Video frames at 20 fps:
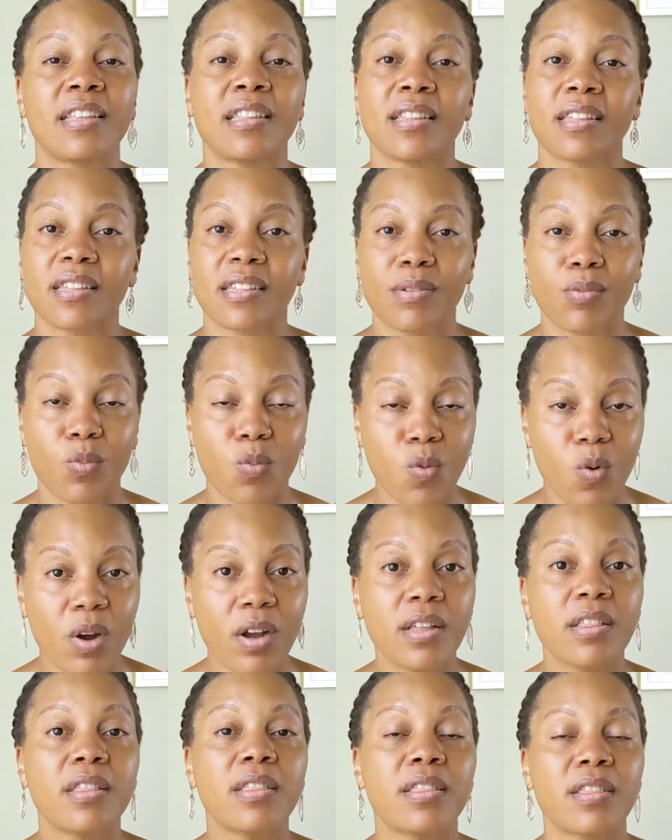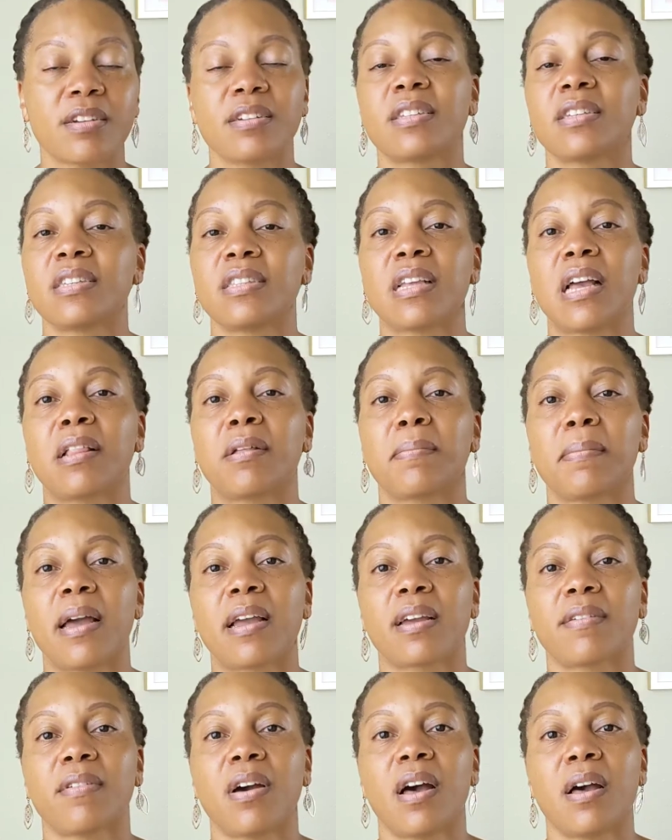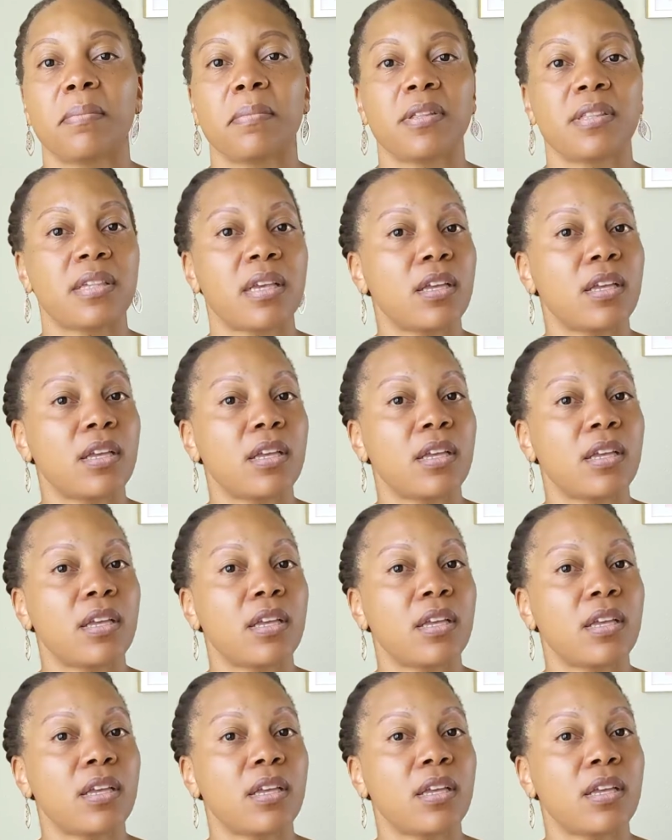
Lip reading: this one $13 bag of almonds